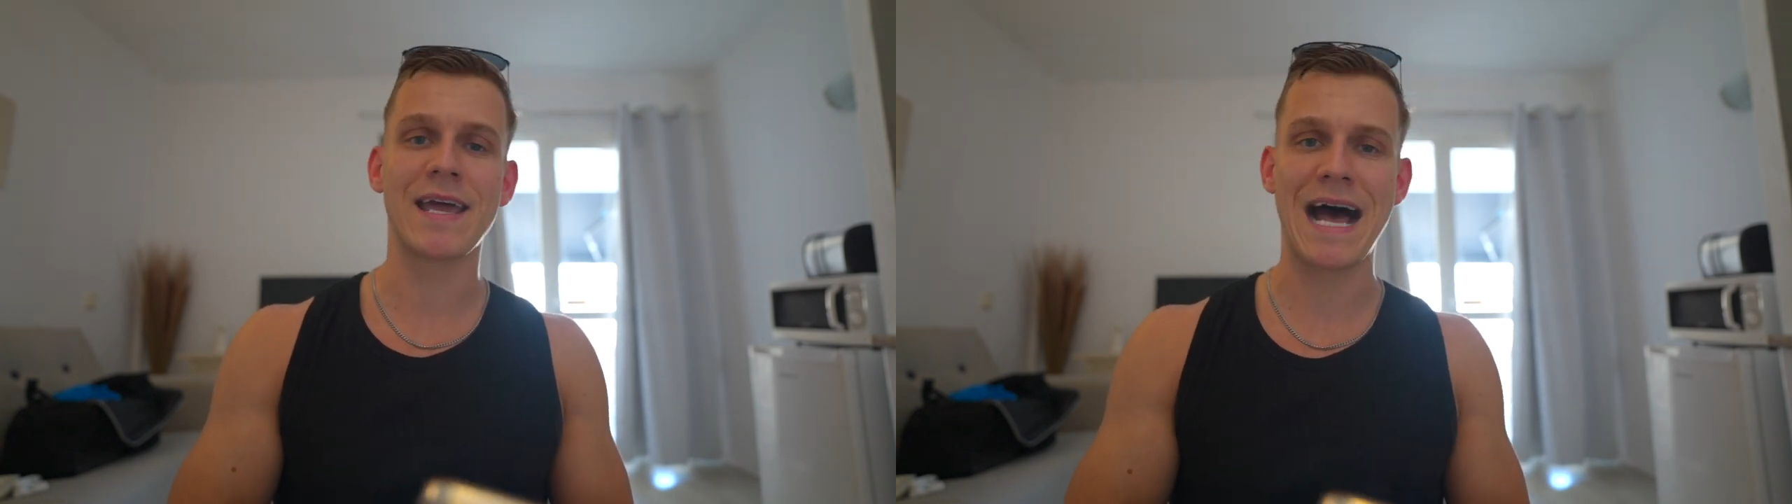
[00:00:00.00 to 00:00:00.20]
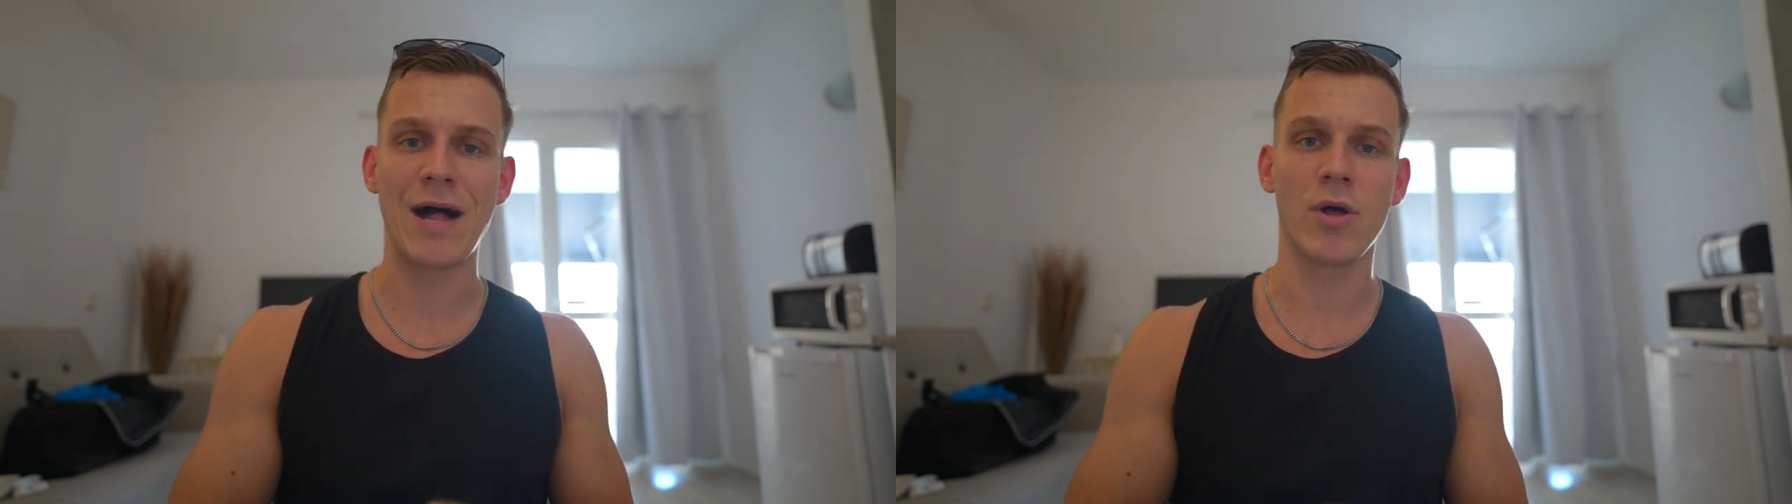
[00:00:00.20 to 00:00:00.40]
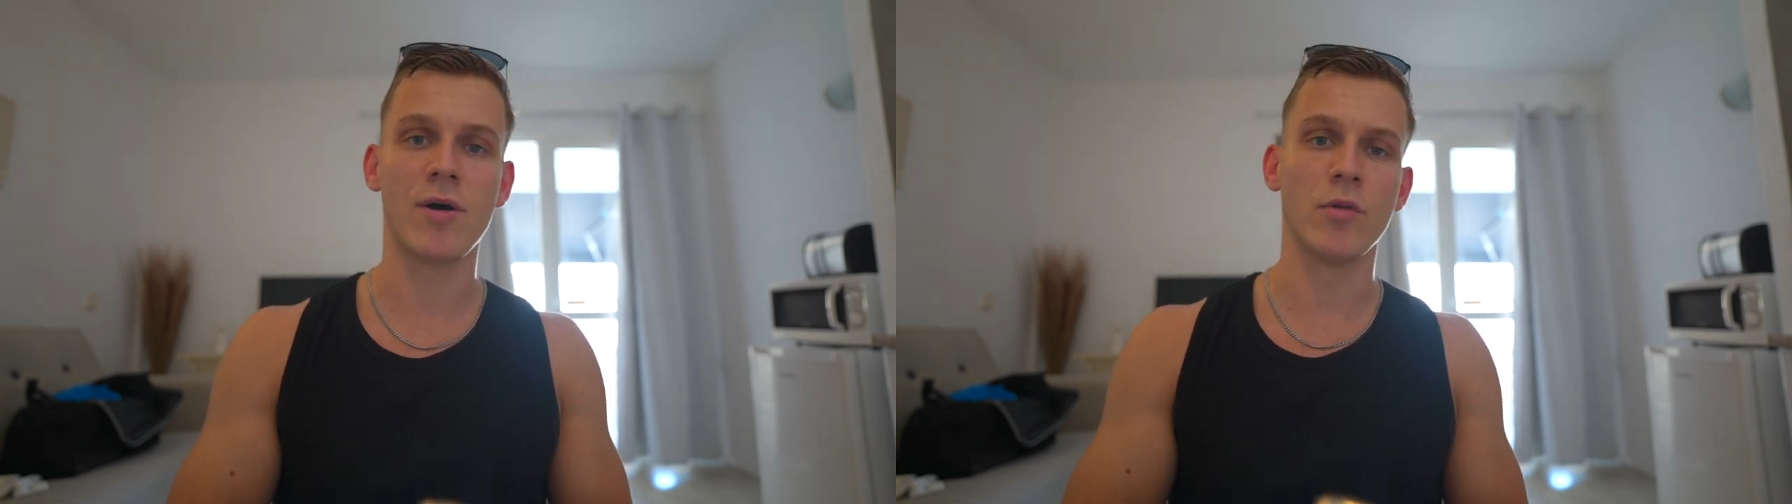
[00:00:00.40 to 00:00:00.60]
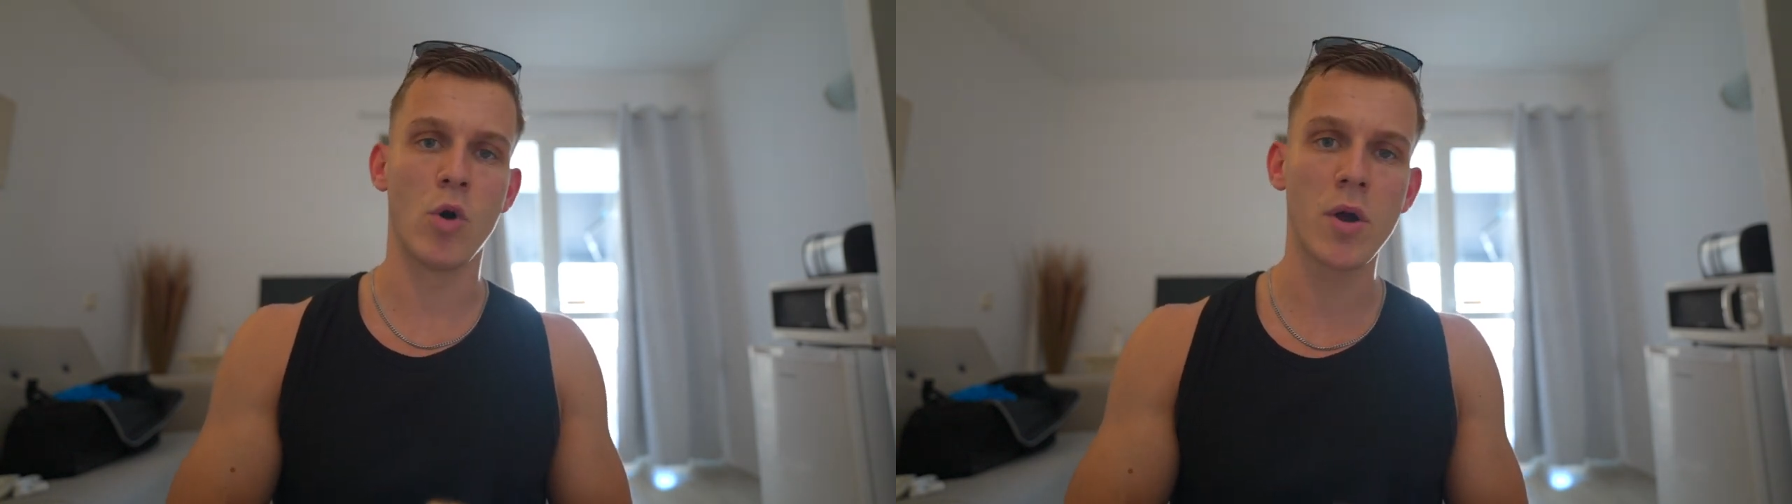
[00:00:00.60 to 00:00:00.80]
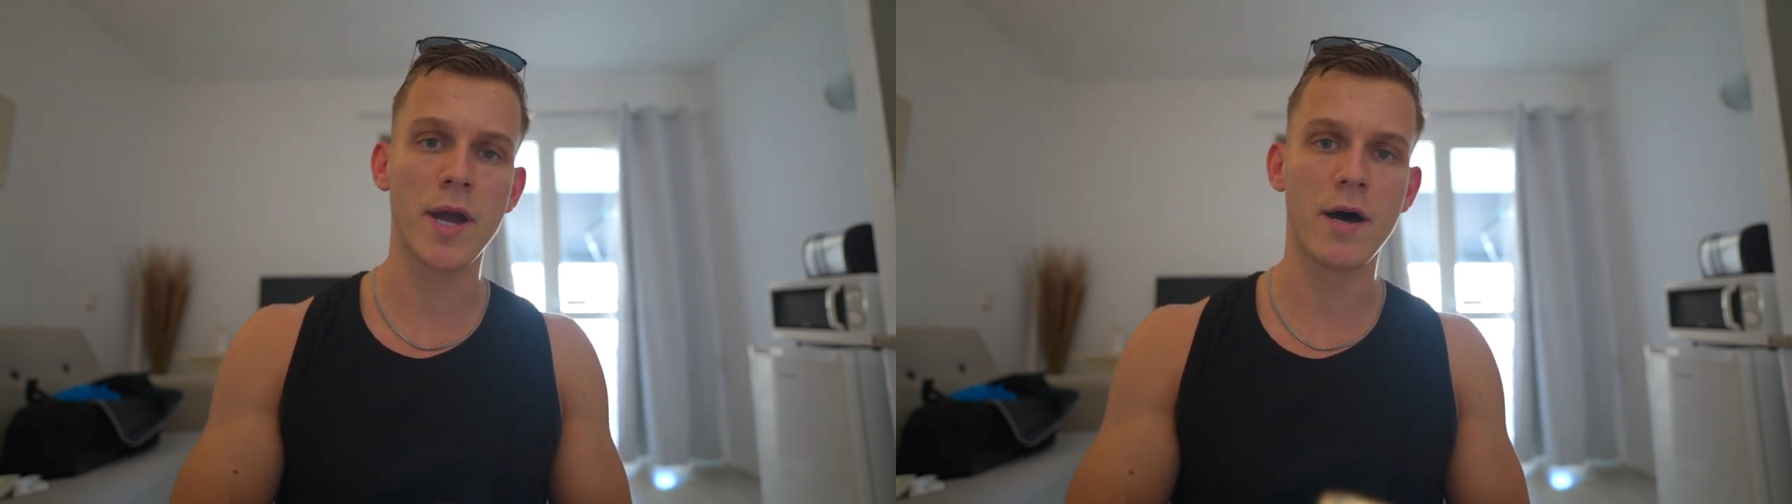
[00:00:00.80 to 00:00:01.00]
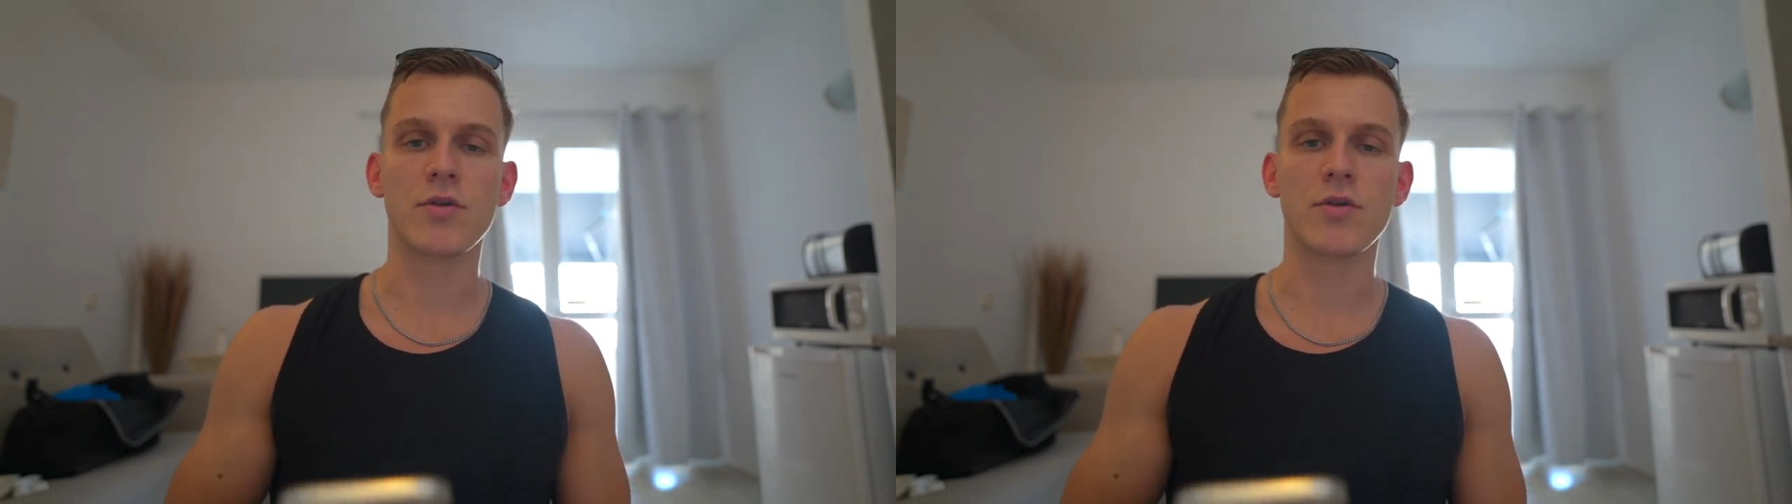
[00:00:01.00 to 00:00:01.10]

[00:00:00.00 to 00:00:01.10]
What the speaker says: Cala Llonga.